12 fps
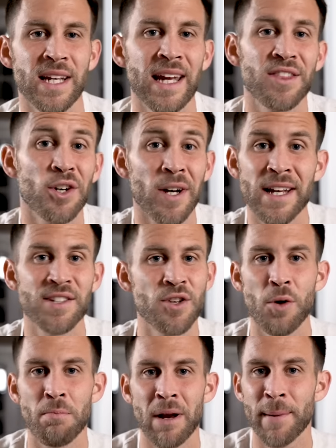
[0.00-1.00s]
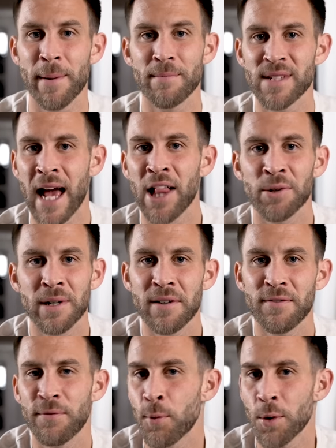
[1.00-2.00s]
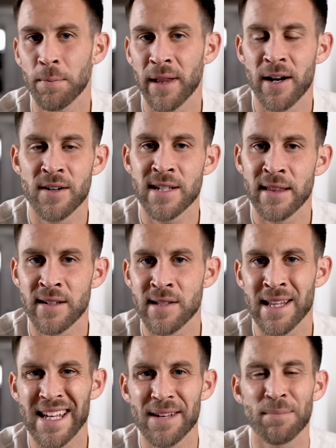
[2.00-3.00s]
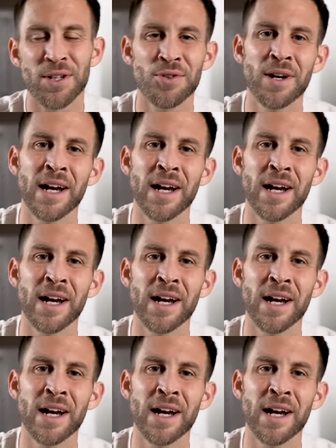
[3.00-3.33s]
again, there is no minimum salary for players in this league, but you